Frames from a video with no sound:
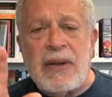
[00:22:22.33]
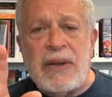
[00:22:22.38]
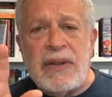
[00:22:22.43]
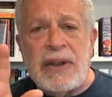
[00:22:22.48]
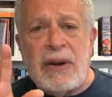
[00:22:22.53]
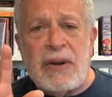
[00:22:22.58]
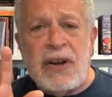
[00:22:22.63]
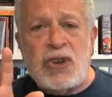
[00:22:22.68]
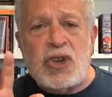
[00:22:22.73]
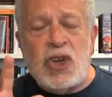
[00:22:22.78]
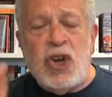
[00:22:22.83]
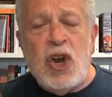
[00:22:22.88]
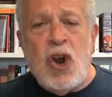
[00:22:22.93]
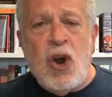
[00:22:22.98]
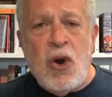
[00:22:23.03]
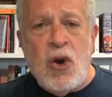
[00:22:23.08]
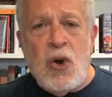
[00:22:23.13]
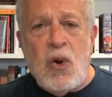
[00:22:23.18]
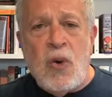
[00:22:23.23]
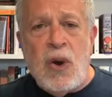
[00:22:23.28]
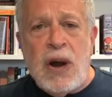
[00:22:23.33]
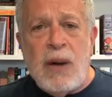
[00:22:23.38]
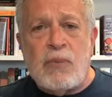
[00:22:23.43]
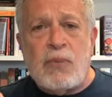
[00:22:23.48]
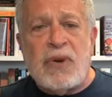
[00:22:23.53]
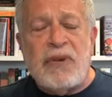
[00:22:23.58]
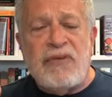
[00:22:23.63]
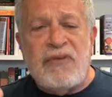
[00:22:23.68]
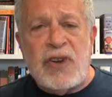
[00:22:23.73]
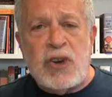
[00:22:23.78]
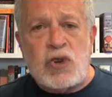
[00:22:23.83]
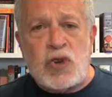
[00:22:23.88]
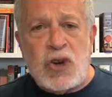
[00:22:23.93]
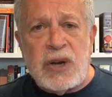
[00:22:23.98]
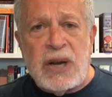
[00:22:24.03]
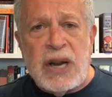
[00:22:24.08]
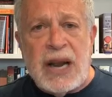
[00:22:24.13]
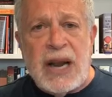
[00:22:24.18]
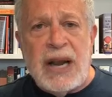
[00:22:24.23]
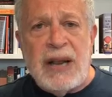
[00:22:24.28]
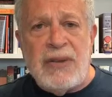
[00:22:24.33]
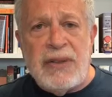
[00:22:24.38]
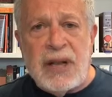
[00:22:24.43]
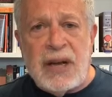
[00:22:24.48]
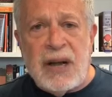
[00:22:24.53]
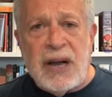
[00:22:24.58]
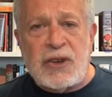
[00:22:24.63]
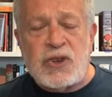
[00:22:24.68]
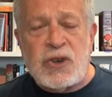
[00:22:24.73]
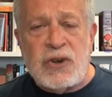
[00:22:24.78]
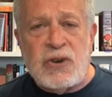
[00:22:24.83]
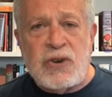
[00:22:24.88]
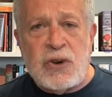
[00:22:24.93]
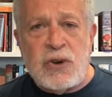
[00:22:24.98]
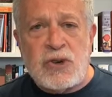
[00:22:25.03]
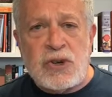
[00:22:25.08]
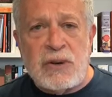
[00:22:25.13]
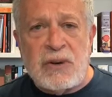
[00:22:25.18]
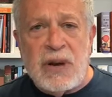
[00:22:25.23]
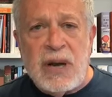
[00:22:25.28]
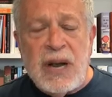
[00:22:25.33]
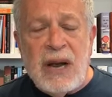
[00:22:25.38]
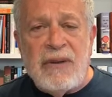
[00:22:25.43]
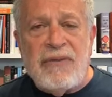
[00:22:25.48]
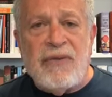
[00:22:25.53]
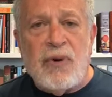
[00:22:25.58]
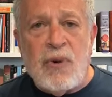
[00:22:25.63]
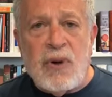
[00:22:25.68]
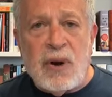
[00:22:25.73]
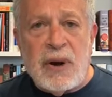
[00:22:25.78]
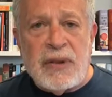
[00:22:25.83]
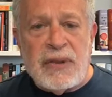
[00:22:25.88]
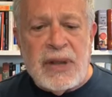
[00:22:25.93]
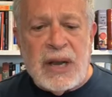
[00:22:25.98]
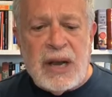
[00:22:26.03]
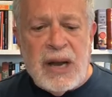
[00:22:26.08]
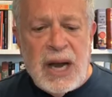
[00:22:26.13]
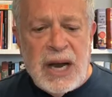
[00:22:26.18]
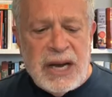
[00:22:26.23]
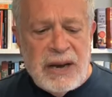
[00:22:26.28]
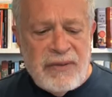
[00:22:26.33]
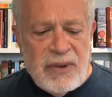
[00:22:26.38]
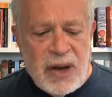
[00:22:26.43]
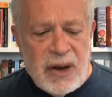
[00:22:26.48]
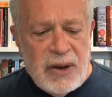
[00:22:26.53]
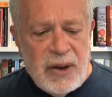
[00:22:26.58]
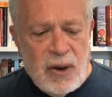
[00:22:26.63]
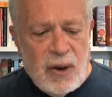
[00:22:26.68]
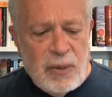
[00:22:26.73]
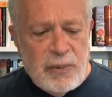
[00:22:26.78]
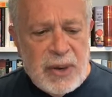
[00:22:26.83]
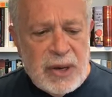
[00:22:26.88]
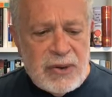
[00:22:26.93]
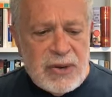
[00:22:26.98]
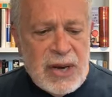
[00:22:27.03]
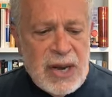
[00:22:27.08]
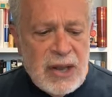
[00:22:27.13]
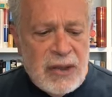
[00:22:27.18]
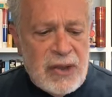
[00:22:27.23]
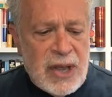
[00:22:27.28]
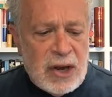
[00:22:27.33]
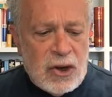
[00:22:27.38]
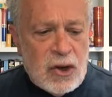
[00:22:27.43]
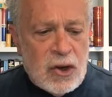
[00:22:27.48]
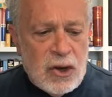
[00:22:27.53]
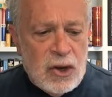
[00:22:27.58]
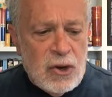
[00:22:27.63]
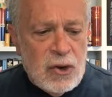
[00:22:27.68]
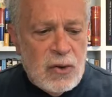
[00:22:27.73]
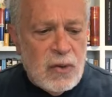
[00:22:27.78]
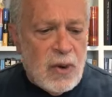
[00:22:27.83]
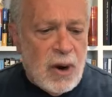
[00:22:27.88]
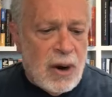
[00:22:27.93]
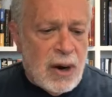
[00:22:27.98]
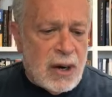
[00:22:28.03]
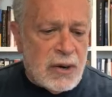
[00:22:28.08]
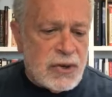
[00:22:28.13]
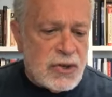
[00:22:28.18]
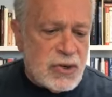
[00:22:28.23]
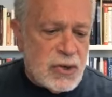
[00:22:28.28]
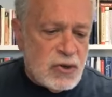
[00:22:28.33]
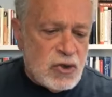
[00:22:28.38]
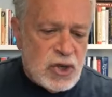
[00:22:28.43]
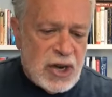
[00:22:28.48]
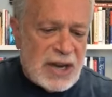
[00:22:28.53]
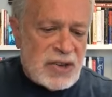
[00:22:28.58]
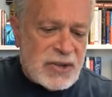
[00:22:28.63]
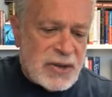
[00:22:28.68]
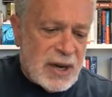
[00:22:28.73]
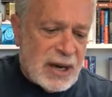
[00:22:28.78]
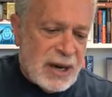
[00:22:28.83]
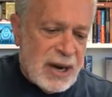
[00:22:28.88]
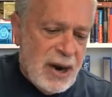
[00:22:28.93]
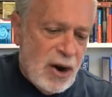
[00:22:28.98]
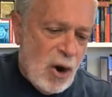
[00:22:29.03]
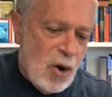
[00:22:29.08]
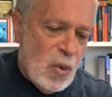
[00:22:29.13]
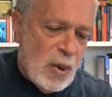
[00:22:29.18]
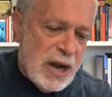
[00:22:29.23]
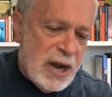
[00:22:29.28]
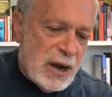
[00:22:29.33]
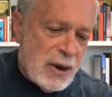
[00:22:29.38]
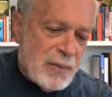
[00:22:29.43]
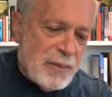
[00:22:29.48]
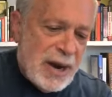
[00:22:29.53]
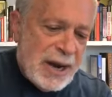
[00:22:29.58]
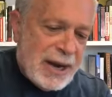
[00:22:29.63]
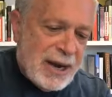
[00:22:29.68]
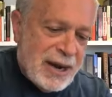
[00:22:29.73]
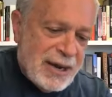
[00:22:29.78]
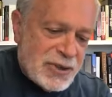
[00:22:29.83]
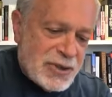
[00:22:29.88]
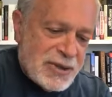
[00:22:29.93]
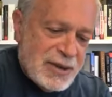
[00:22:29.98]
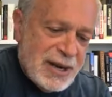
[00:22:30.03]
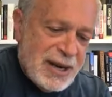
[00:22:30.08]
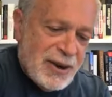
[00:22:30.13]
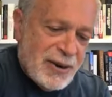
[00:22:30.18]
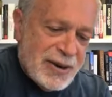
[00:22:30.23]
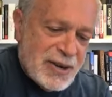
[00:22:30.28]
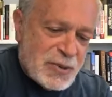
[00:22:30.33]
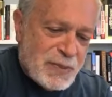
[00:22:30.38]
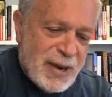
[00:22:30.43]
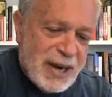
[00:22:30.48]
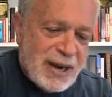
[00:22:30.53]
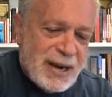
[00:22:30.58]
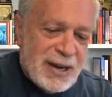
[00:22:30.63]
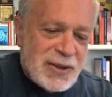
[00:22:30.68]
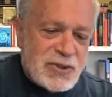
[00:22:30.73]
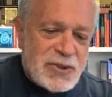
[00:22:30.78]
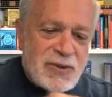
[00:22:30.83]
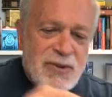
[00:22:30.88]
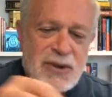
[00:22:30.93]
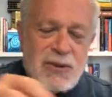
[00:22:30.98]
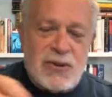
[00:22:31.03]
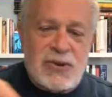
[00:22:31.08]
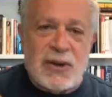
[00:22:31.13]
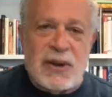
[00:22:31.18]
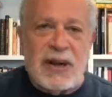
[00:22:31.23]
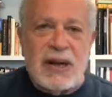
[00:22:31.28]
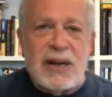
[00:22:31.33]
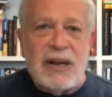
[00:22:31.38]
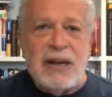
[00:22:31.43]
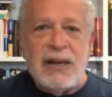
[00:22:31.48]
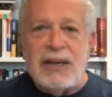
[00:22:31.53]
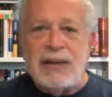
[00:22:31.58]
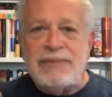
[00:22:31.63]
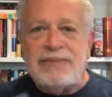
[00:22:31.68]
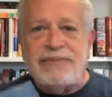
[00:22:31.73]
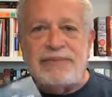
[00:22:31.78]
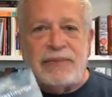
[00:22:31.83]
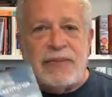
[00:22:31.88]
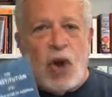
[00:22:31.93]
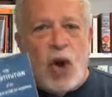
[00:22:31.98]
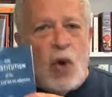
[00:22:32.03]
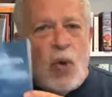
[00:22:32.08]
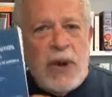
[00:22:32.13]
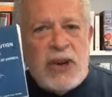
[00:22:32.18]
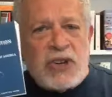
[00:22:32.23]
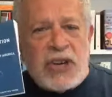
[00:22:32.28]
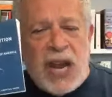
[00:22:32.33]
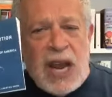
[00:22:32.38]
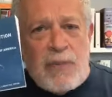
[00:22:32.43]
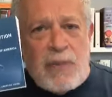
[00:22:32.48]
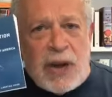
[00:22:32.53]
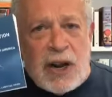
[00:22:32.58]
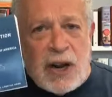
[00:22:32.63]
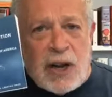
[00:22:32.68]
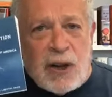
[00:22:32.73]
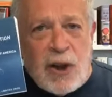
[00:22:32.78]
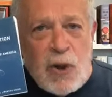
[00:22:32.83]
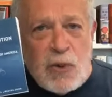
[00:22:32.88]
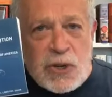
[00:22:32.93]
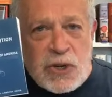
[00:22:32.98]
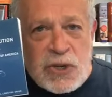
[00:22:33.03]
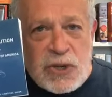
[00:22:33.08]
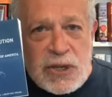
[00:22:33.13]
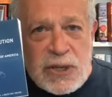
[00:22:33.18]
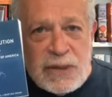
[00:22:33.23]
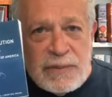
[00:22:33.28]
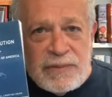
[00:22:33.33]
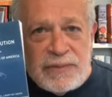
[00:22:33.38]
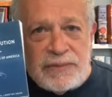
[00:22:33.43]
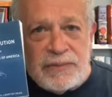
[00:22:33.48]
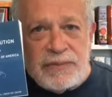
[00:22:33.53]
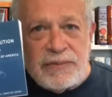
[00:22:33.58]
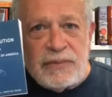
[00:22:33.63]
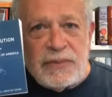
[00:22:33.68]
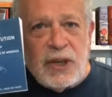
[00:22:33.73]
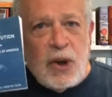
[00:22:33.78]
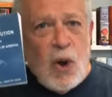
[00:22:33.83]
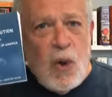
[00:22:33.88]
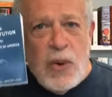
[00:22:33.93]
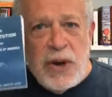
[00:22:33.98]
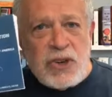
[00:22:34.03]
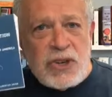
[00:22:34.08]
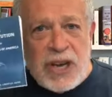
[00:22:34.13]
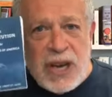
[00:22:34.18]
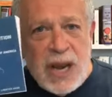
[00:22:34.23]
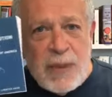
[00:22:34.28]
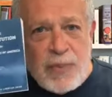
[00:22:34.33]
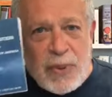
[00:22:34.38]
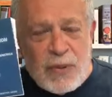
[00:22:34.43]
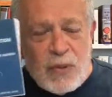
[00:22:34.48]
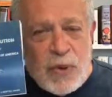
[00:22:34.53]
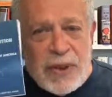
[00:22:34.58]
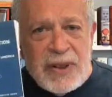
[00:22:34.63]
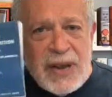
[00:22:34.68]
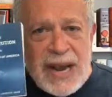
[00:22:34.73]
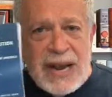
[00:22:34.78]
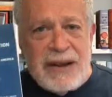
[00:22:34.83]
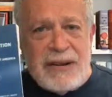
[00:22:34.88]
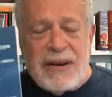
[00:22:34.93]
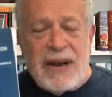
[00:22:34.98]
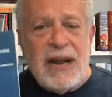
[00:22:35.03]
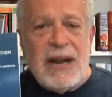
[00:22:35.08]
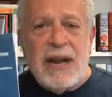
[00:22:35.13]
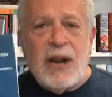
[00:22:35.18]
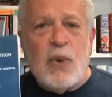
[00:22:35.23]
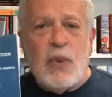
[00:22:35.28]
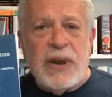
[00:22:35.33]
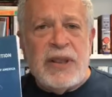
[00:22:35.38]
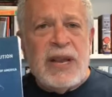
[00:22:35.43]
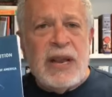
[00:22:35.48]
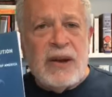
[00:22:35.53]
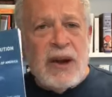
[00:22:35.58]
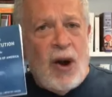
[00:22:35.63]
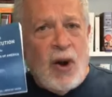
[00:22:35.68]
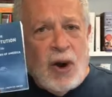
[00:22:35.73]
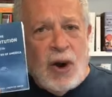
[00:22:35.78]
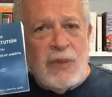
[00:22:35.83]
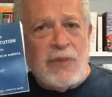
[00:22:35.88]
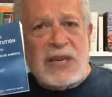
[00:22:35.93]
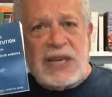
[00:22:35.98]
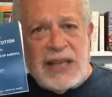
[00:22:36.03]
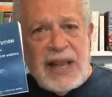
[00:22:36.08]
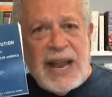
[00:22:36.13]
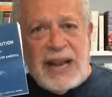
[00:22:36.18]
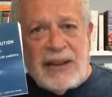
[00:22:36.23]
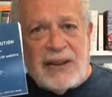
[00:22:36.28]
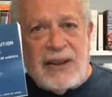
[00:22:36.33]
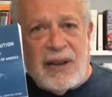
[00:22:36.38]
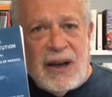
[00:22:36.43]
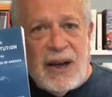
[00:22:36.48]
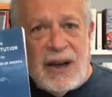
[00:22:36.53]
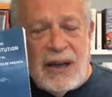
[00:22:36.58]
there is no provision in the Constitution for the kind of annulment that you are suggesting. Oh, here is my Constitution. Always keep it close. Always keep it within arm's length.